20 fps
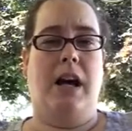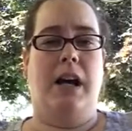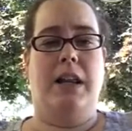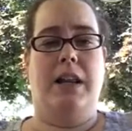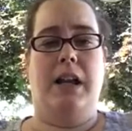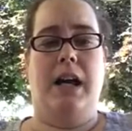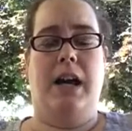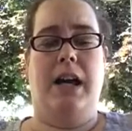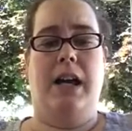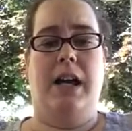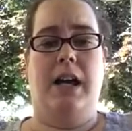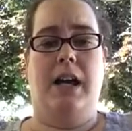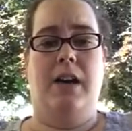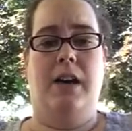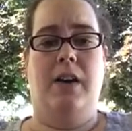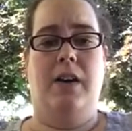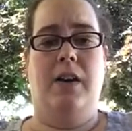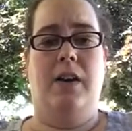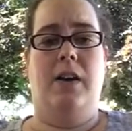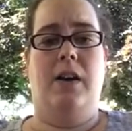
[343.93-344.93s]
I like
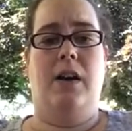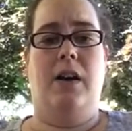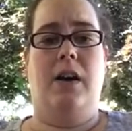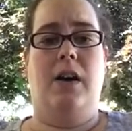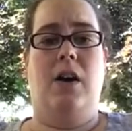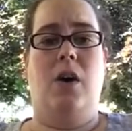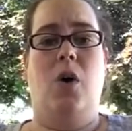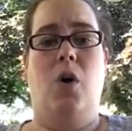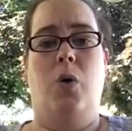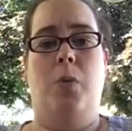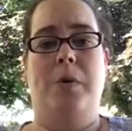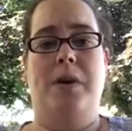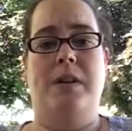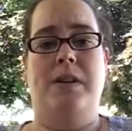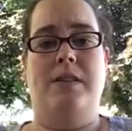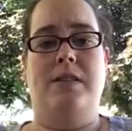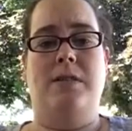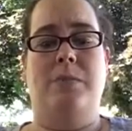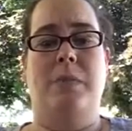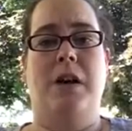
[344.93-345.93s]
homey
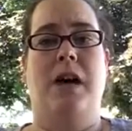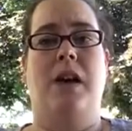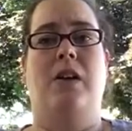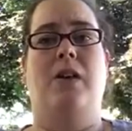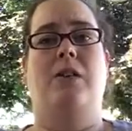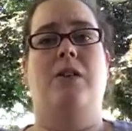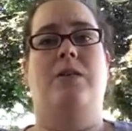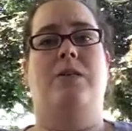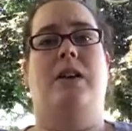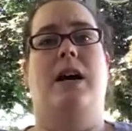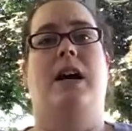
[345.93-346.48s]
smells.